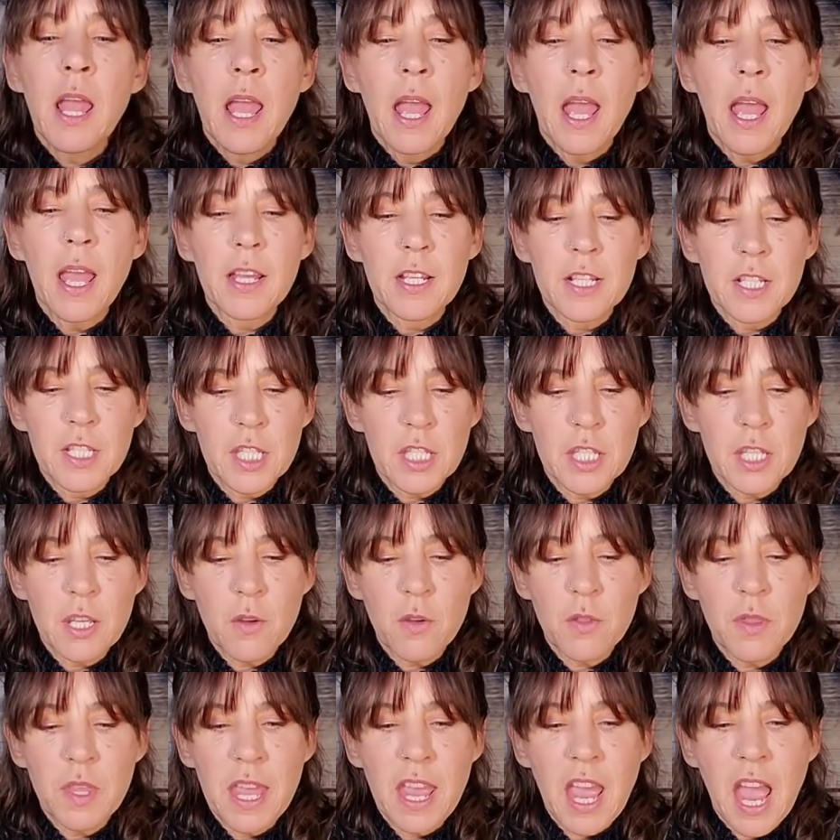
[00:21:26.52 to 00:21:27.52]
And so
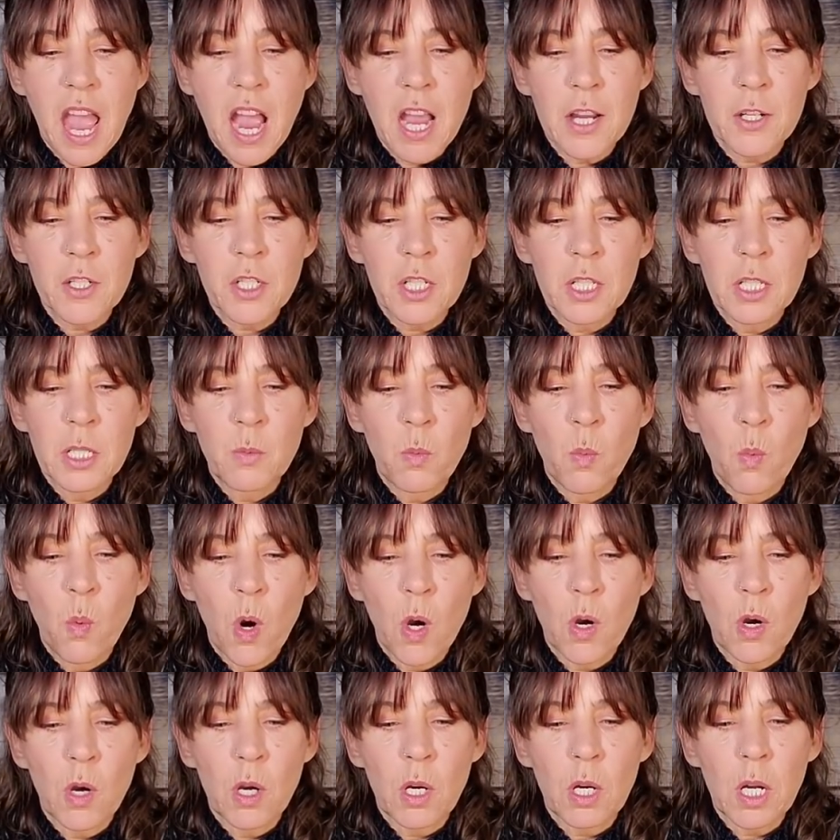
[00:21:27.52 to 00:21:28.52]
they actually
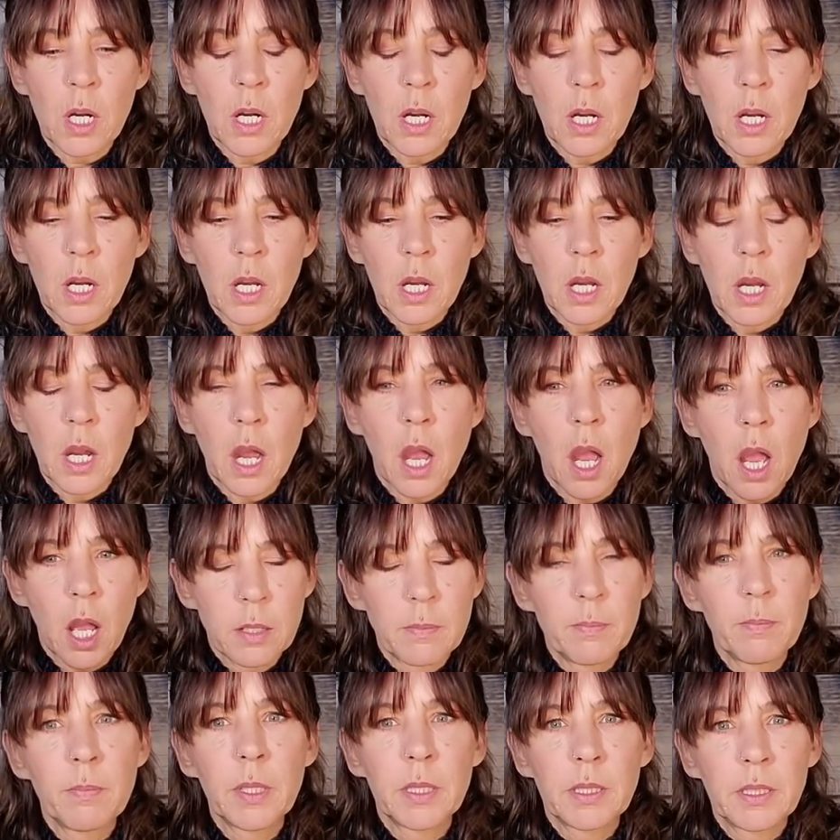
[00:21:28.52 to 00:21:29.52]
work
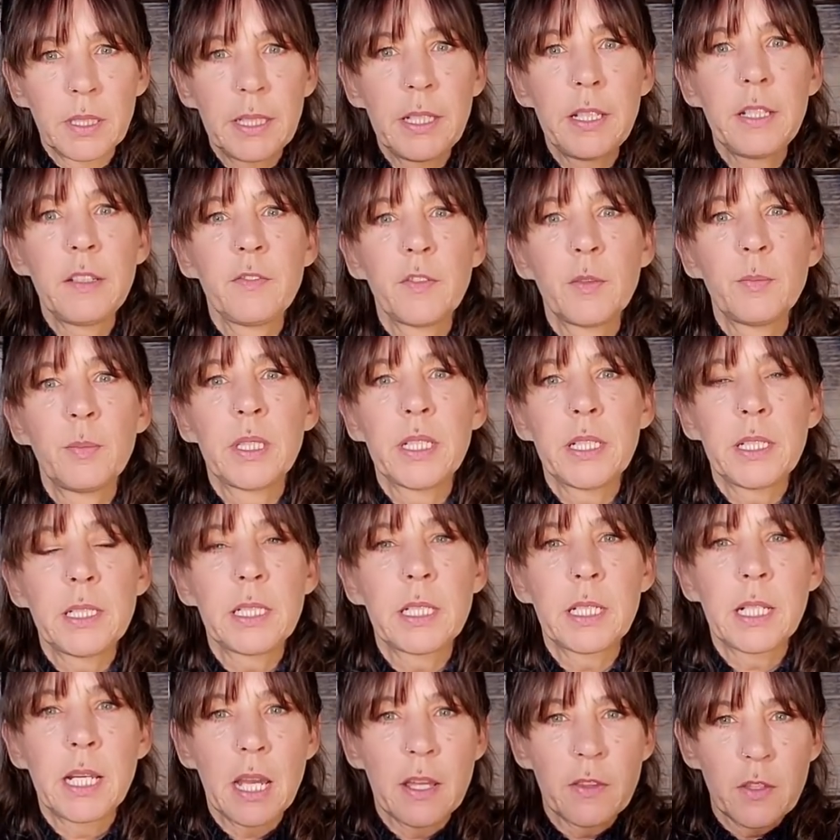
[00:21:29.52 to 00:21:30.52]
unbelievably
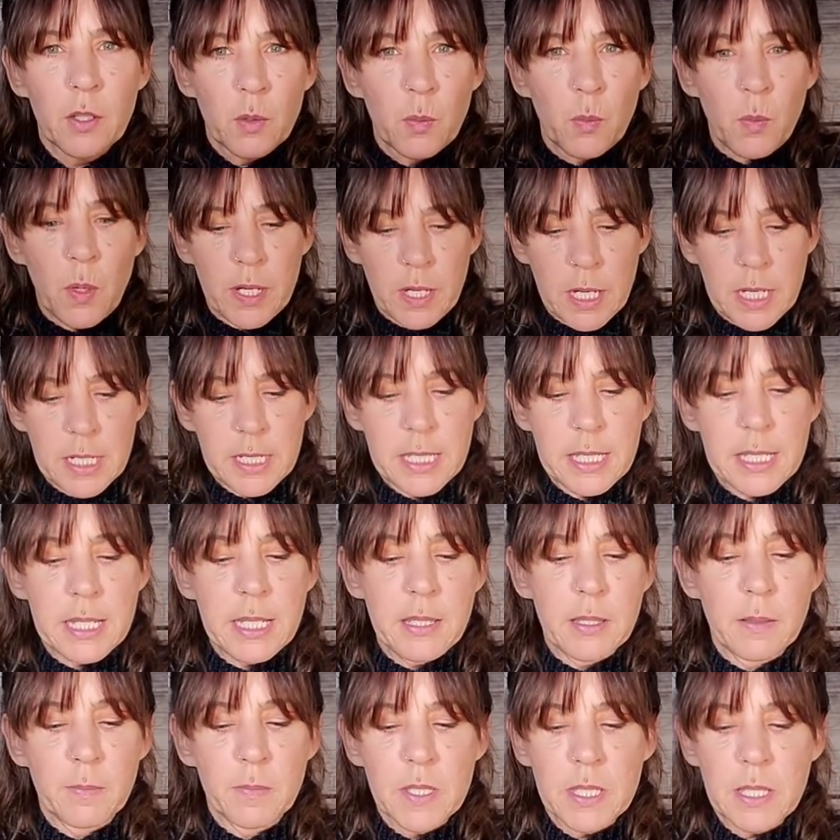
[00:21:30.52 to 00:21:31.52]
together when I see
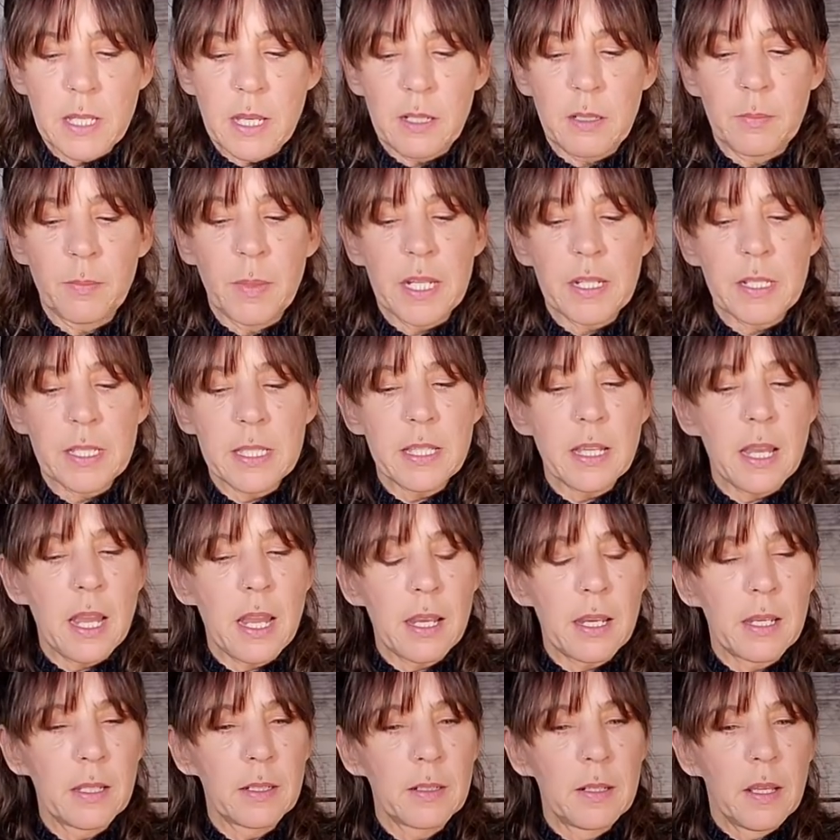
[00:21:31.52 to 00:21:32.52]
them side by
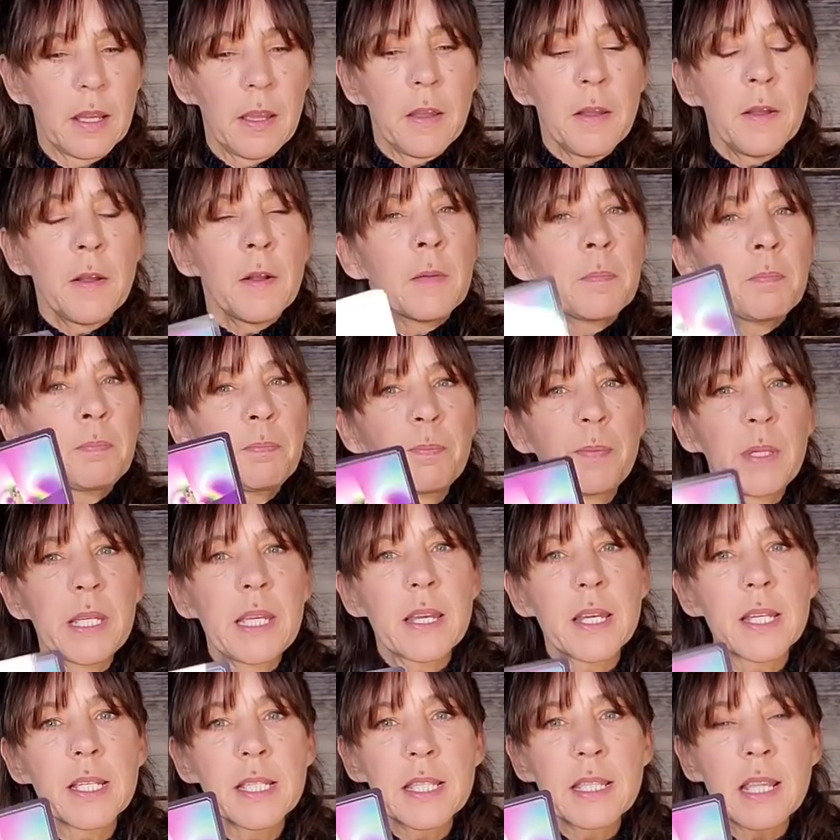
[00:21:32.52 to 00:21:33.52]
side,
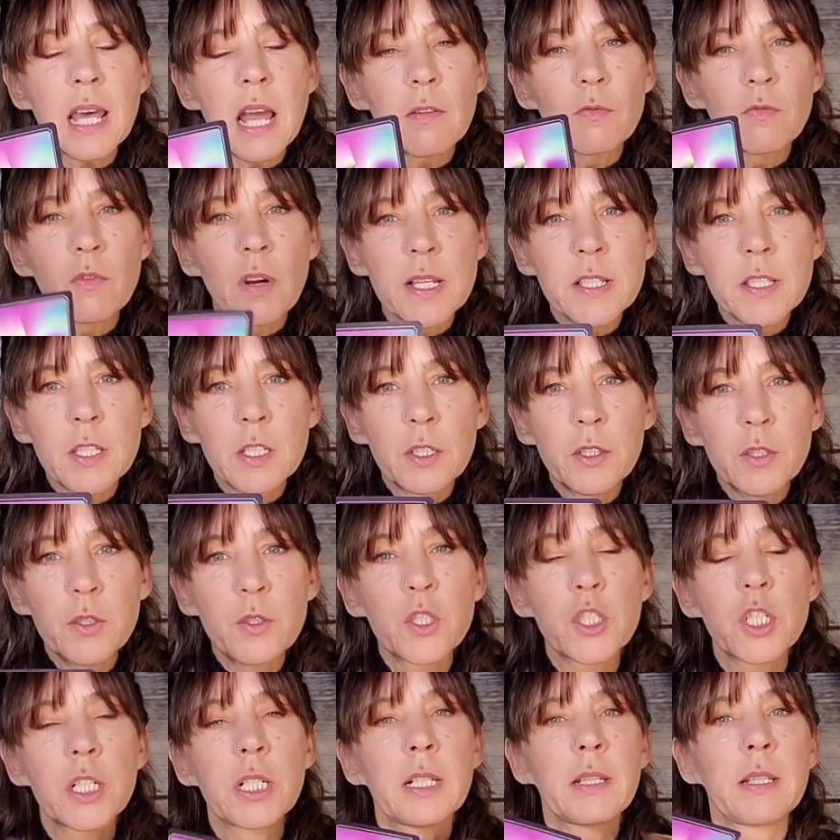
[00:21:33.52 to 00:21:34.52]
because that
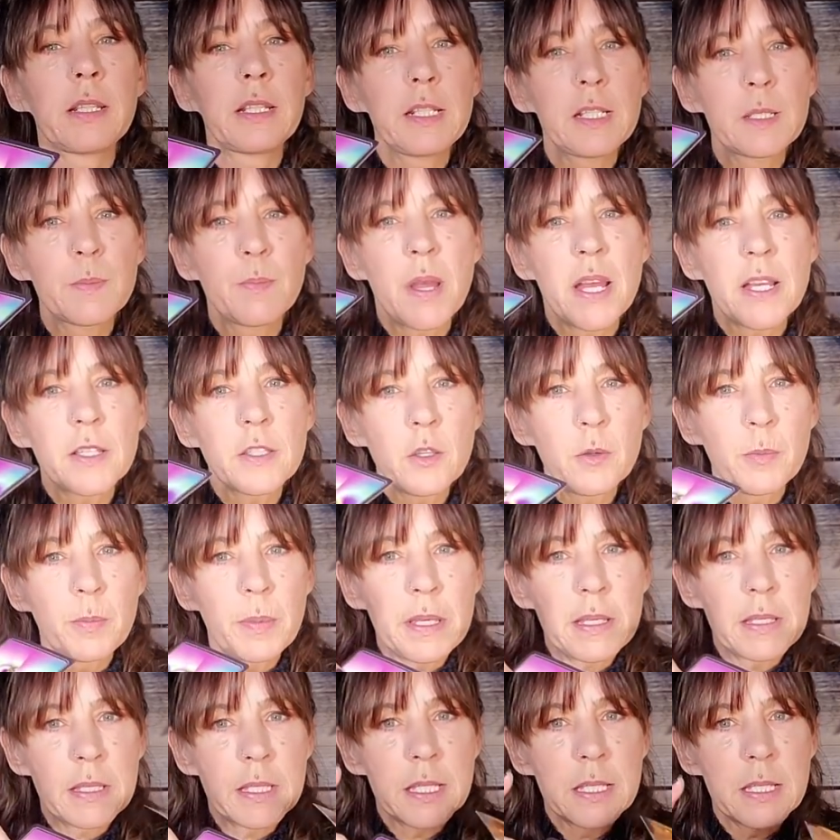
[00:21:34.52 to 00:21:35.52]
resolution in these puzzle
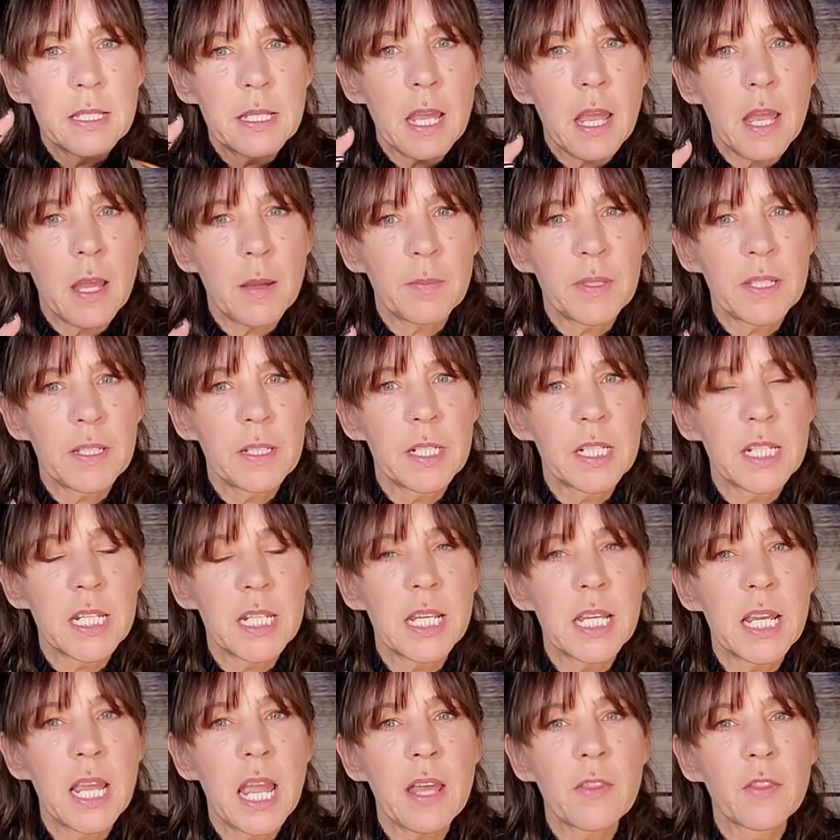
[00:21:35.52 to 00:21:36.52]
pieces coming
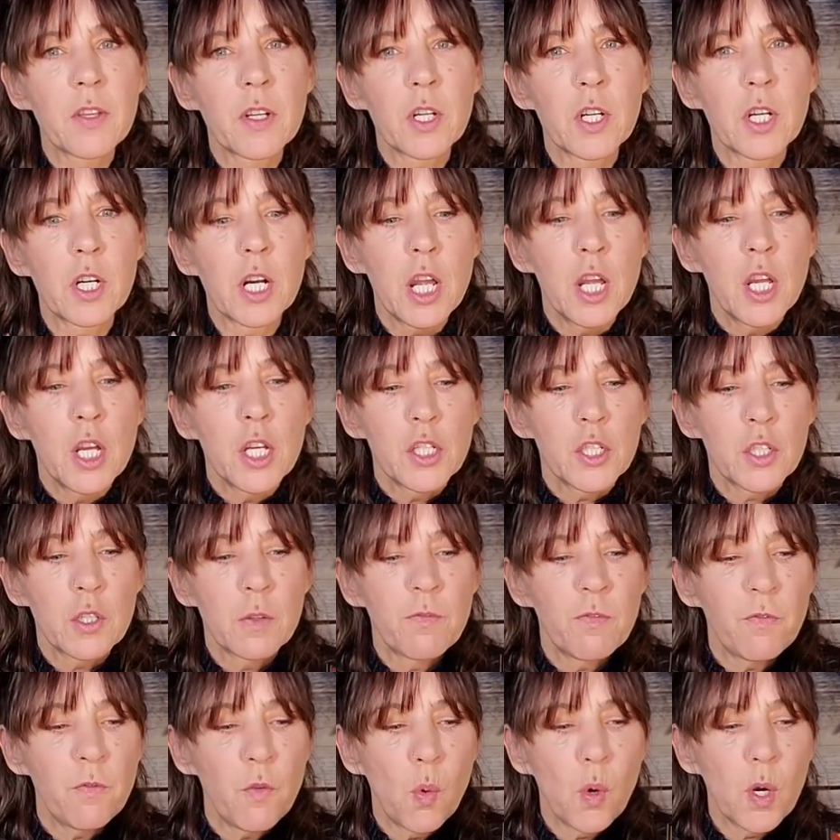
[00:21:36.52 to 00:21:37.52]
together to
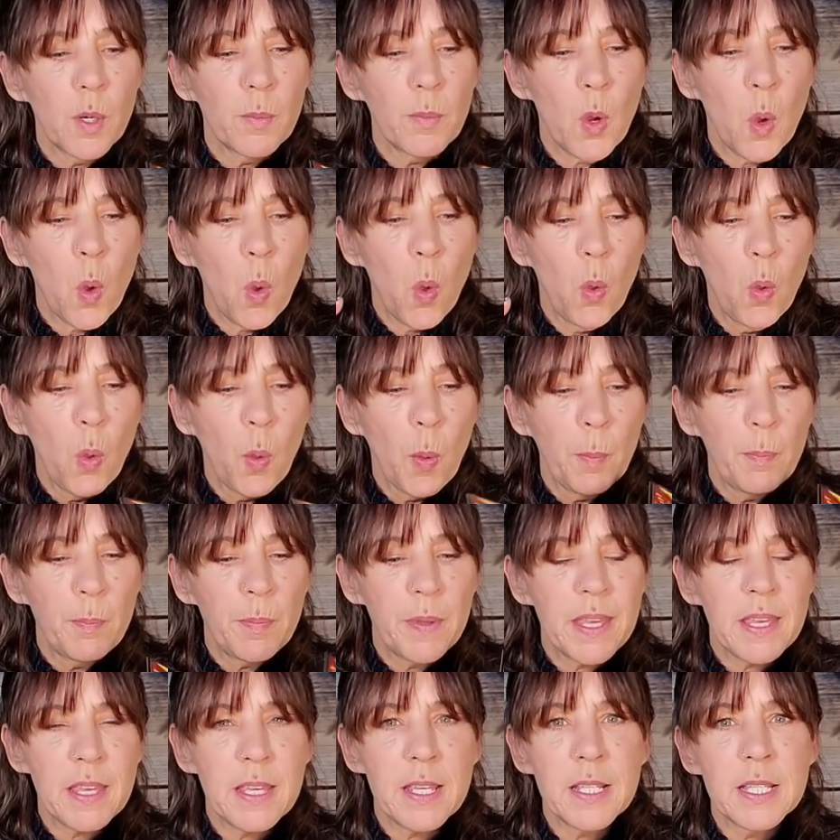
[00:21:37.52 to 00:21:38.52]
form a whole
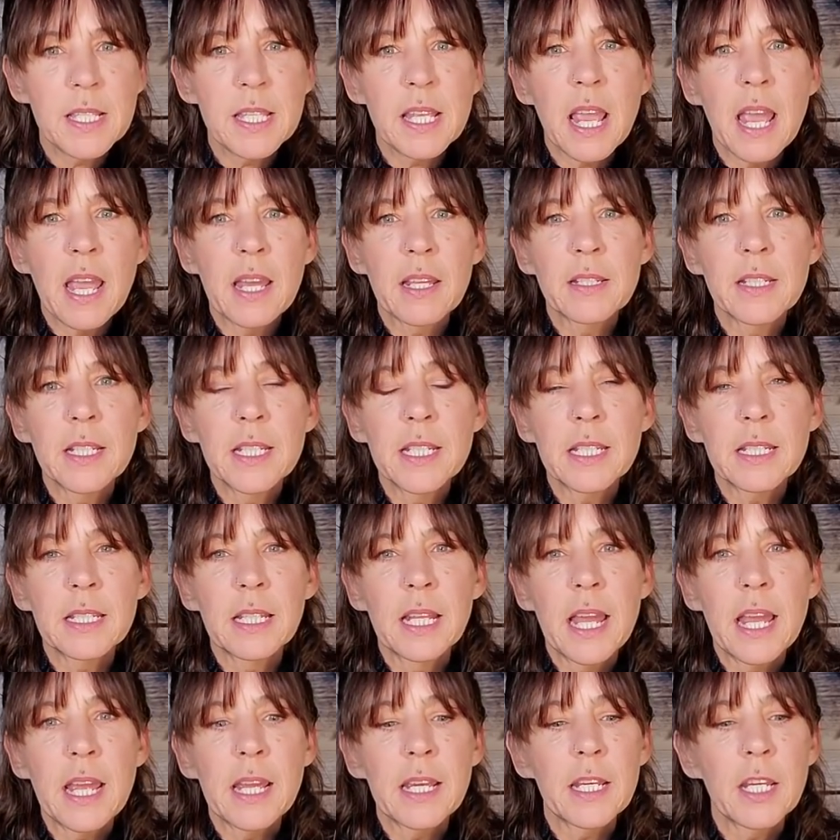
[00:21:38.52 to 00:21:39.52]
piece and
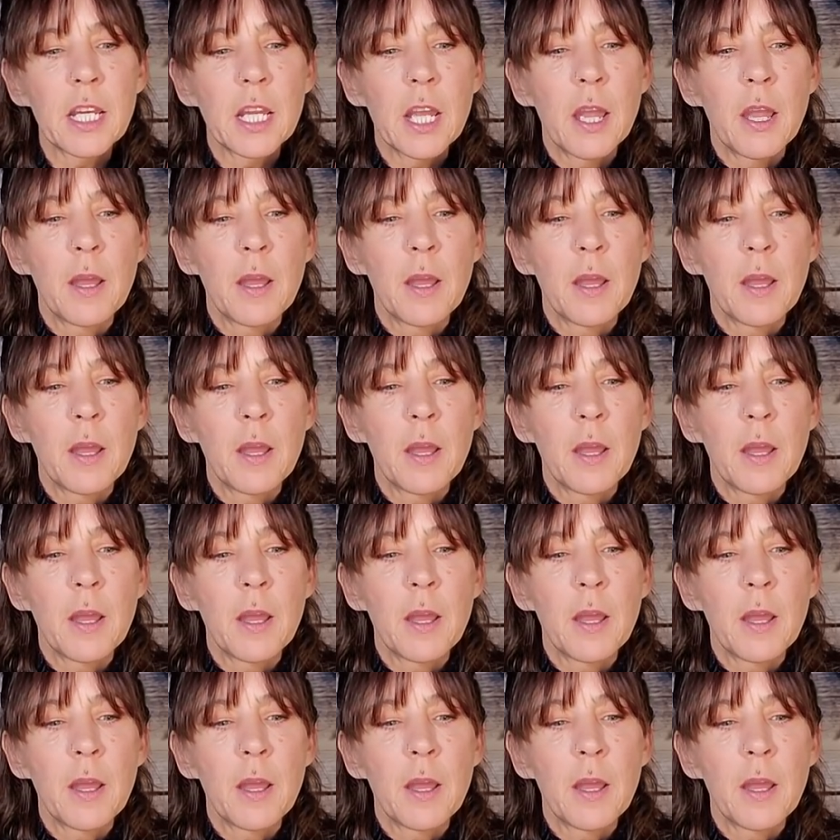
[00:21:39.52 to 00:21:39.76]
like